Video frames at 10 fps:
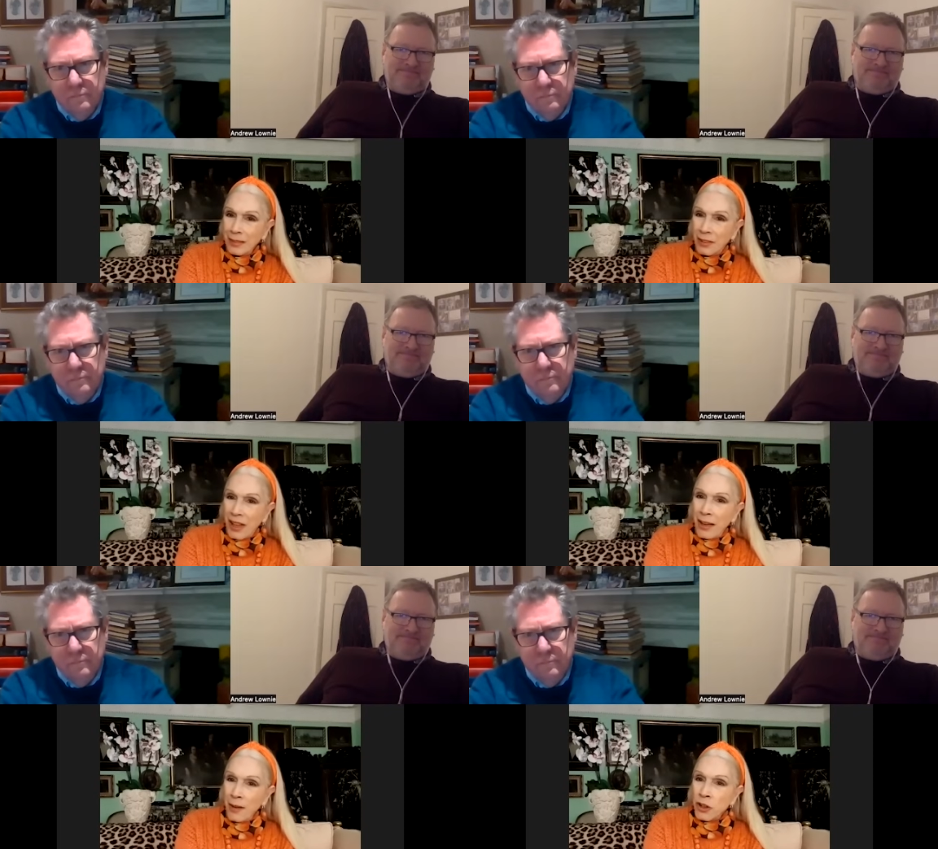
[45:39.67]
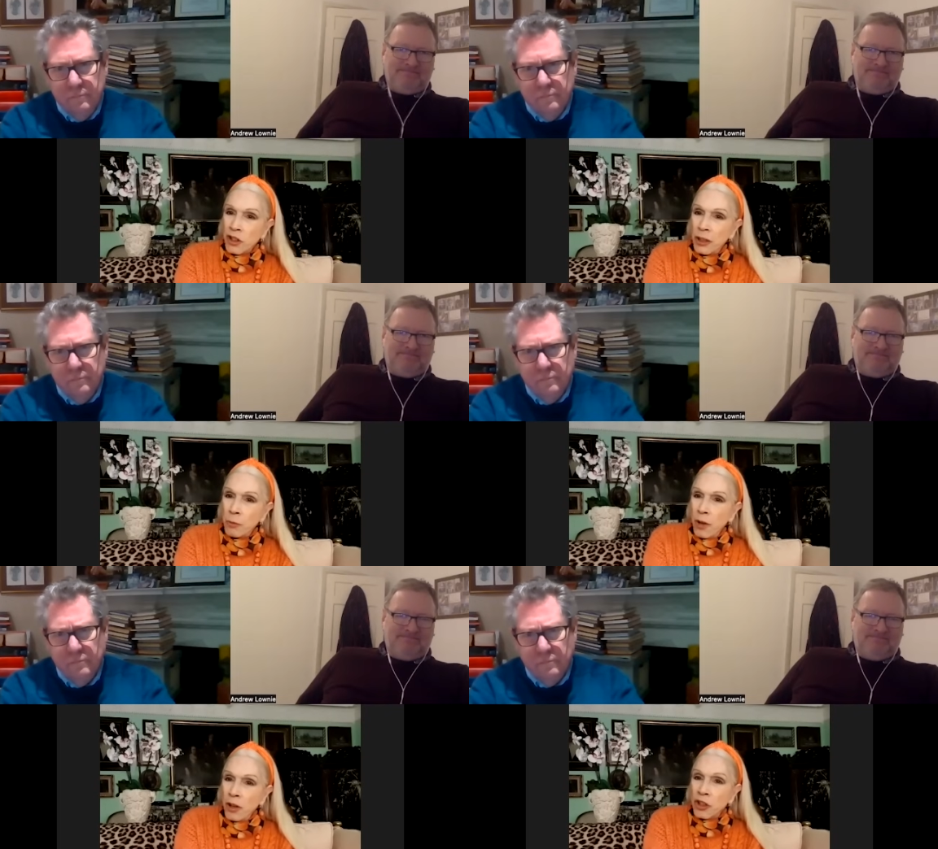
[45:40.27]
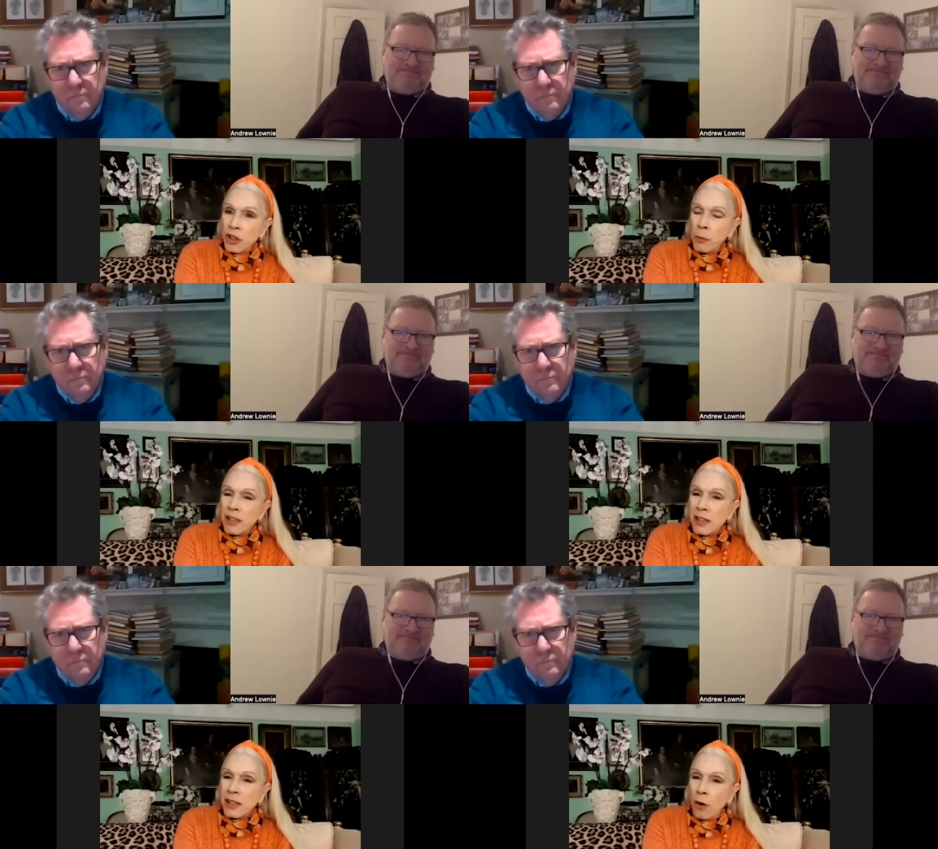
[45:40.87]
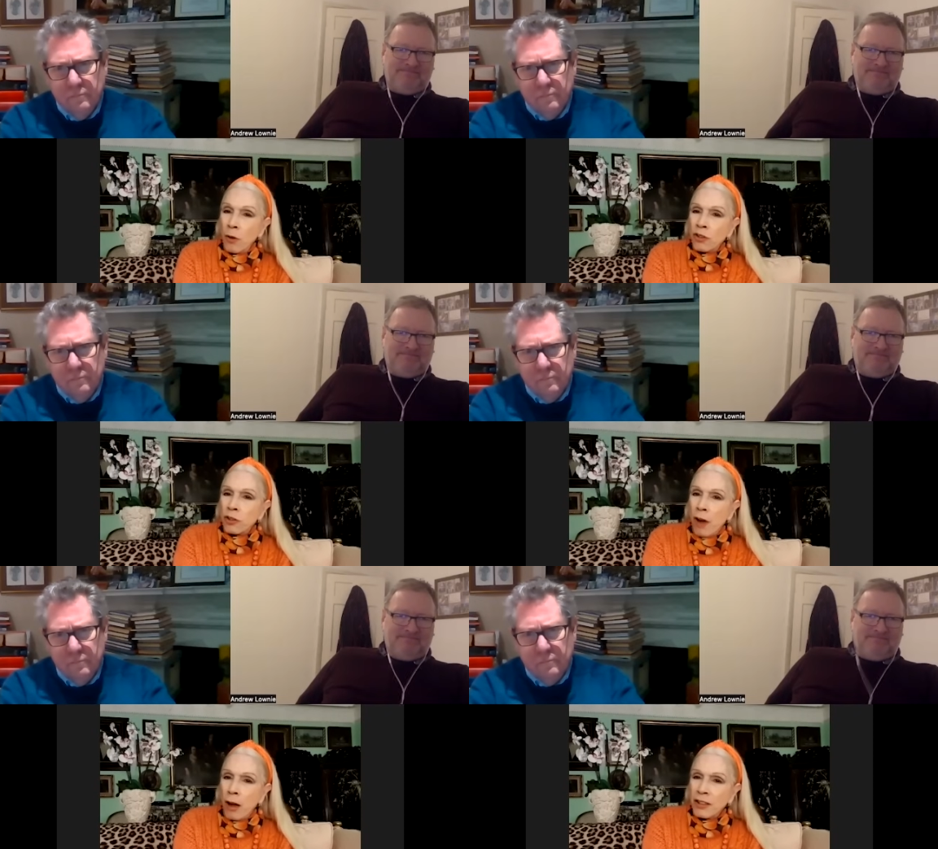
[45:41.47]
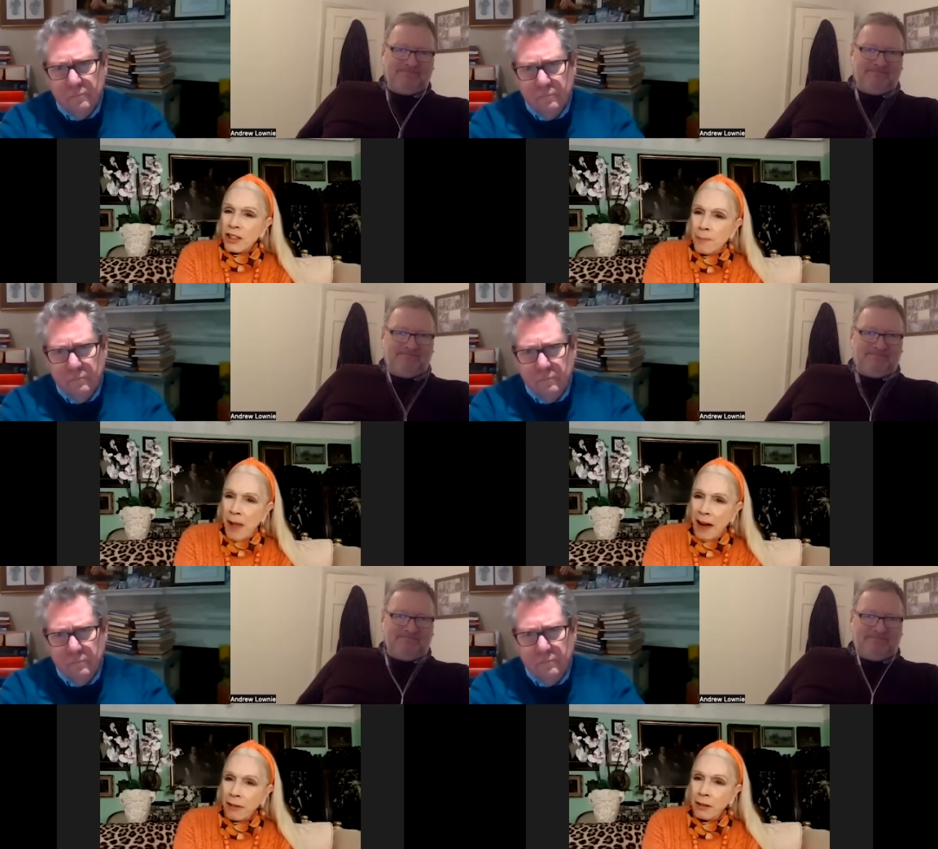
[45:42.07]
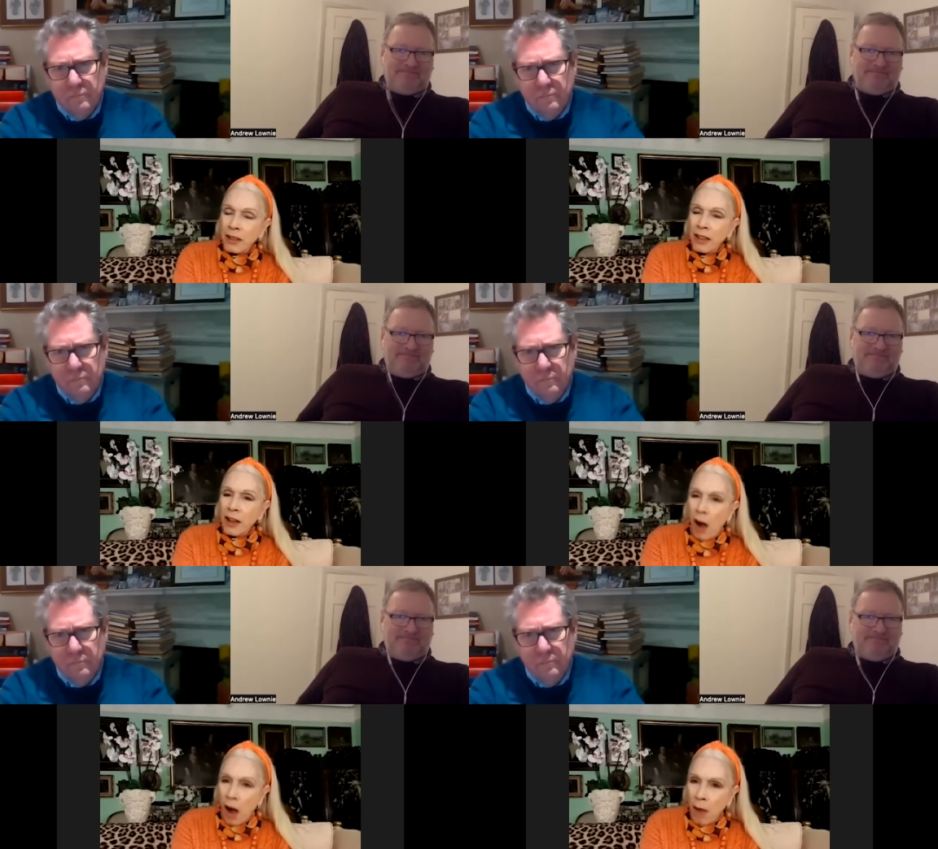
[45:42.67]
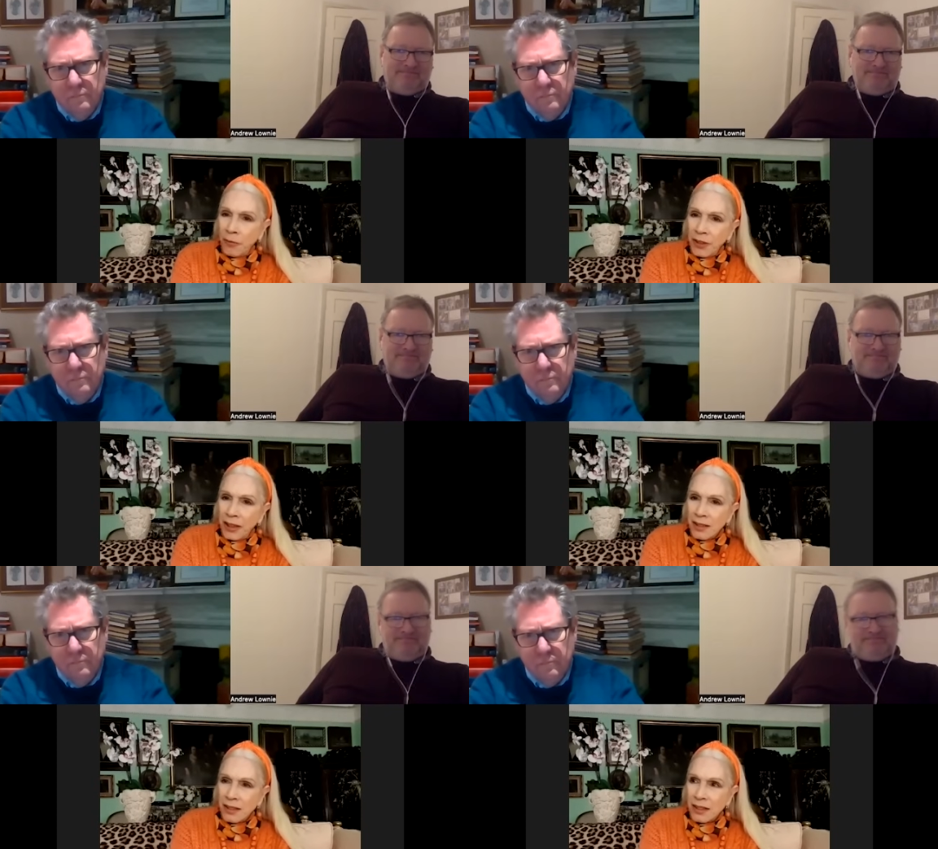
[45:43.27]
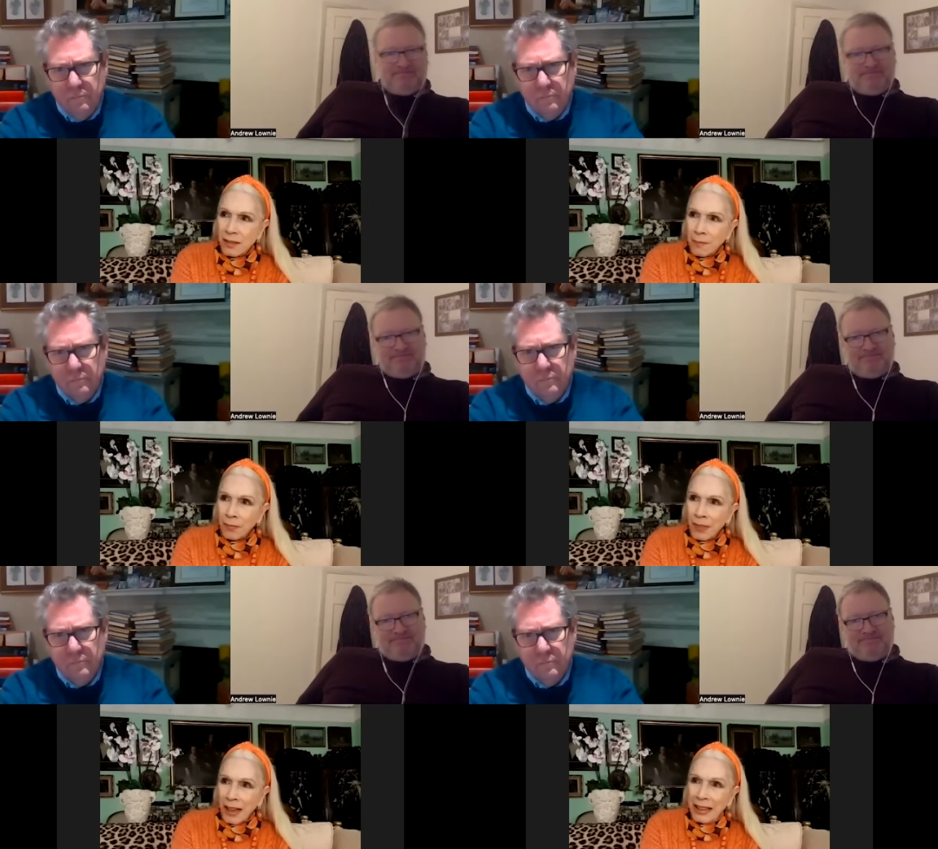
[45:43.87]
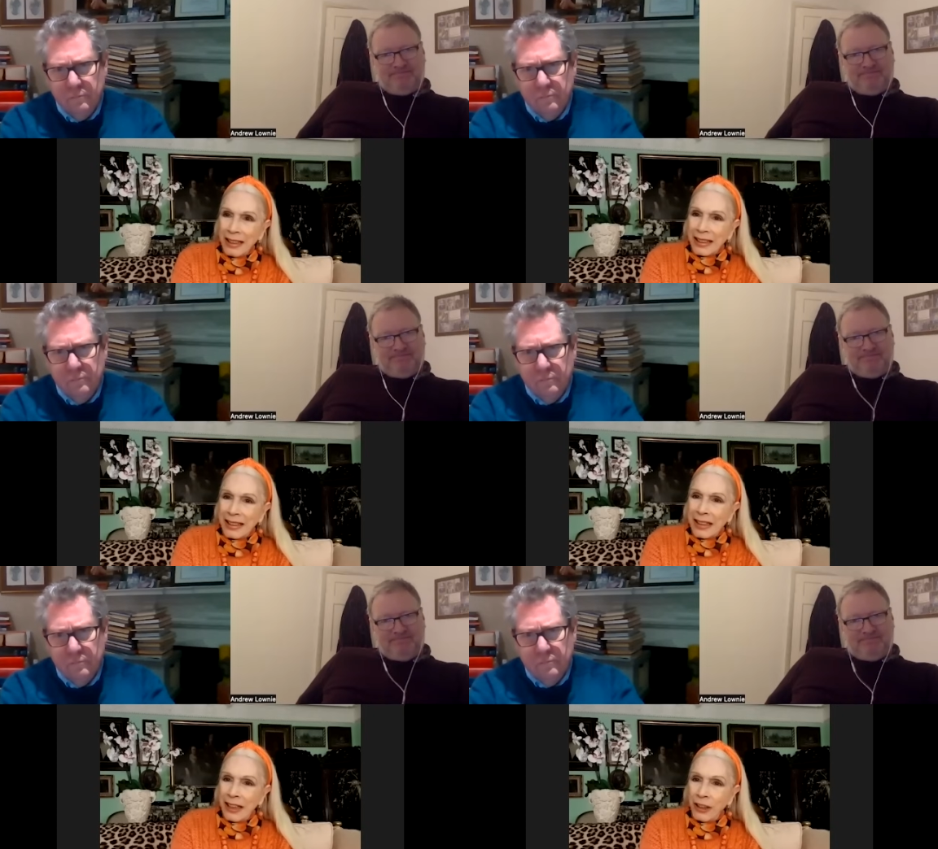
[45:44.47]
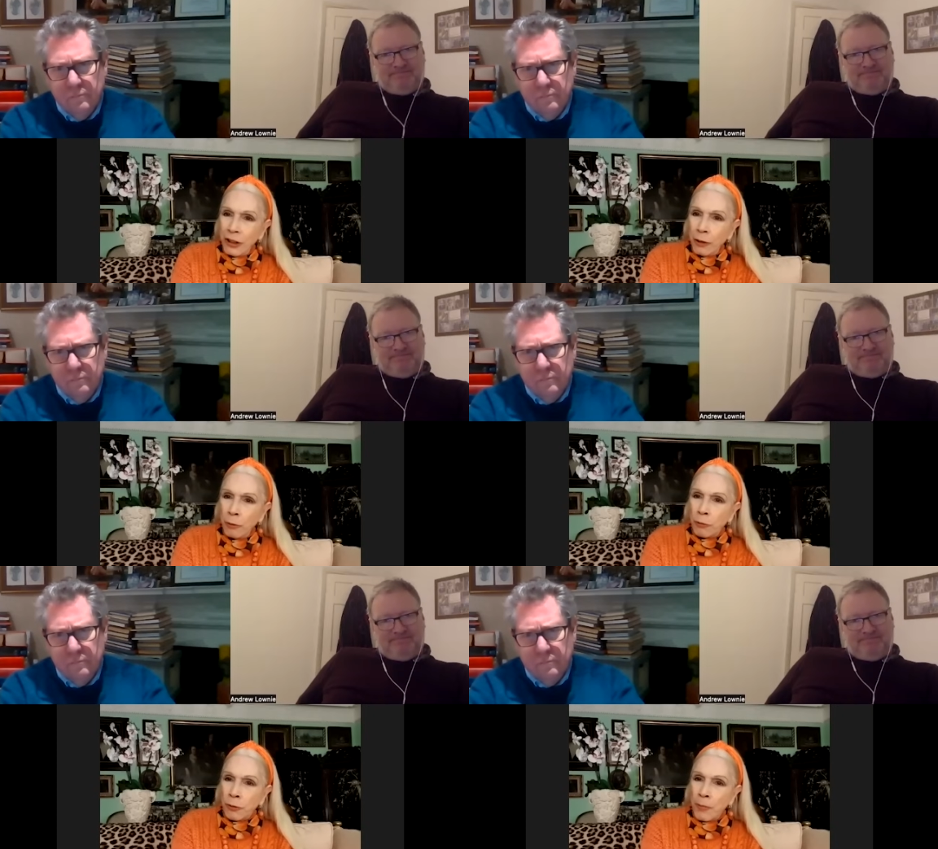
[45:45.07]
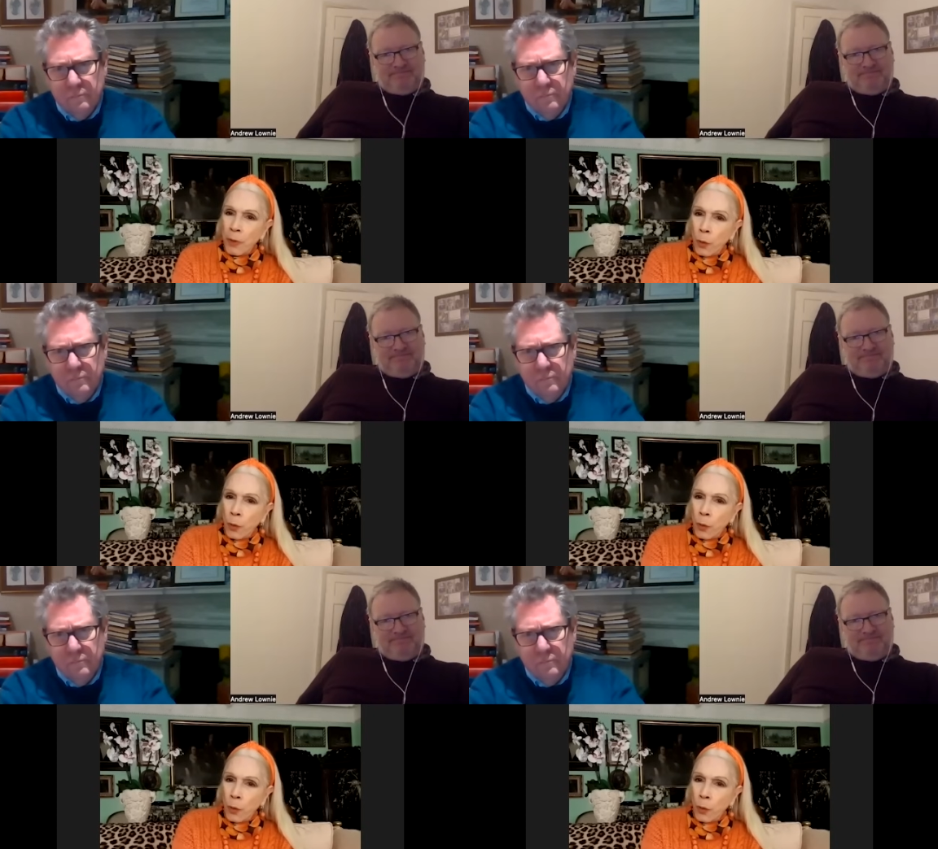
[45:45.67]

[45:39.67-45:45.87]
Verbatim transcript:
Speaker 1: They, she, she was so transparently obvious that they knew from the